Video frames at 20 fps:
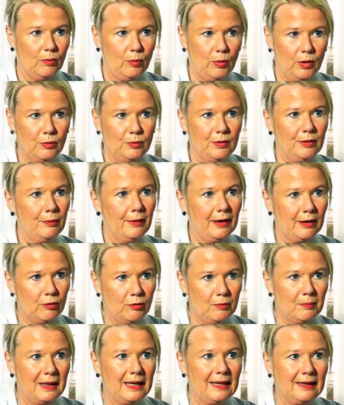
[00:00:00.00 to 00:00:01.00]
what we
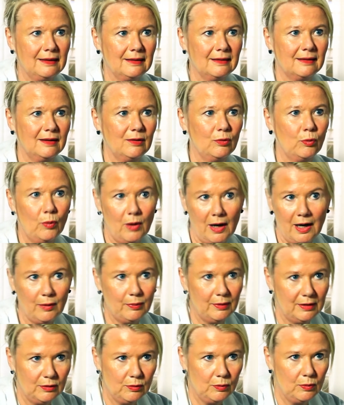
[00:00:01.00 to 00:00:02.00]
recommend and why
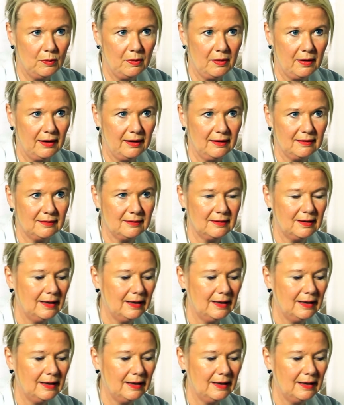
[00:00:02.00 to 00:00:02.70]
we do that.